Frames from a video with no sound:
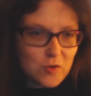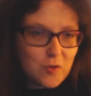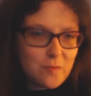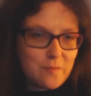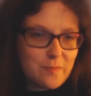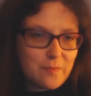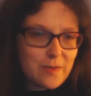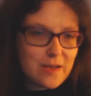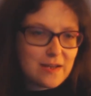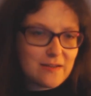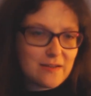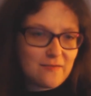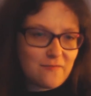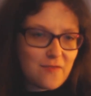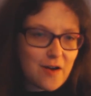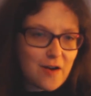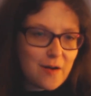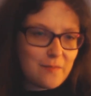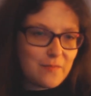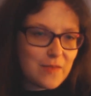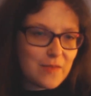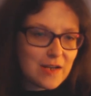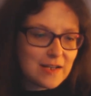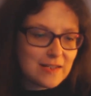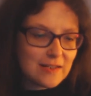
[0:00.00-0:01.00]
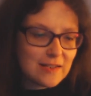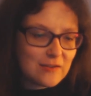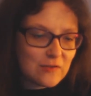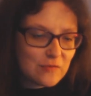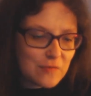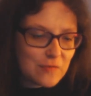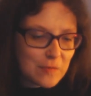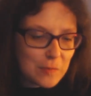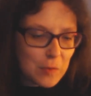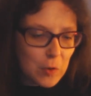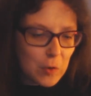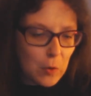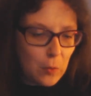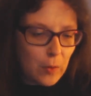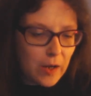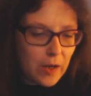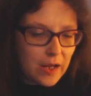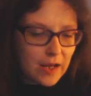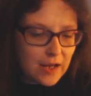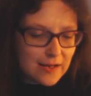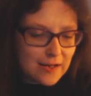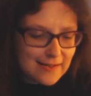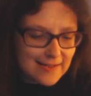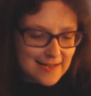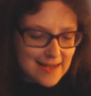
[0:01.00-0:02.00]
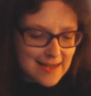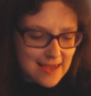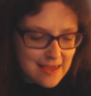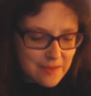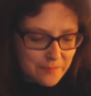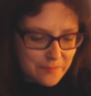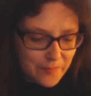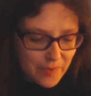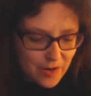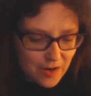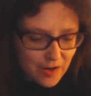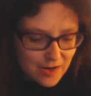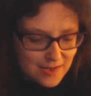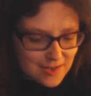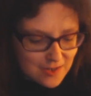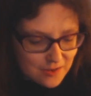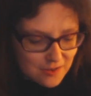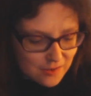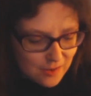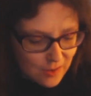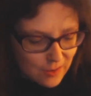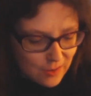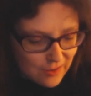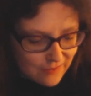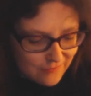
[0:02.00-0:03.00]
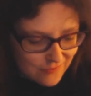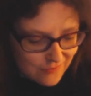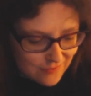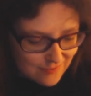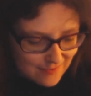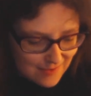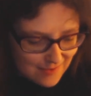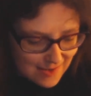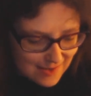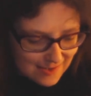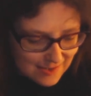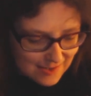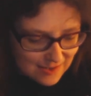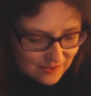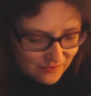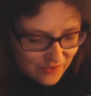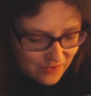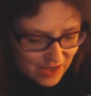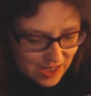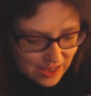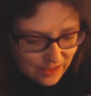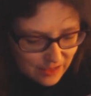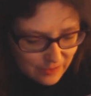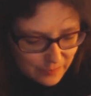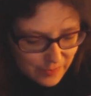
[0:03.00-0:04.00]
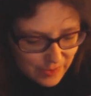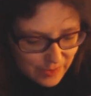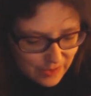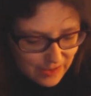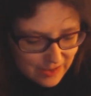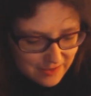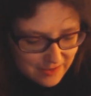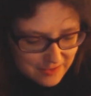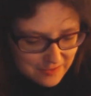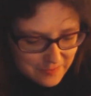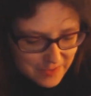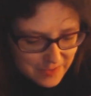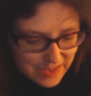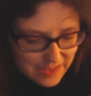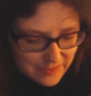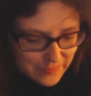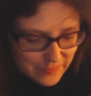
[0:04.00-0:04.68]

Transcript: jumper is from, this is from Quirty, but I don't know if it's available at the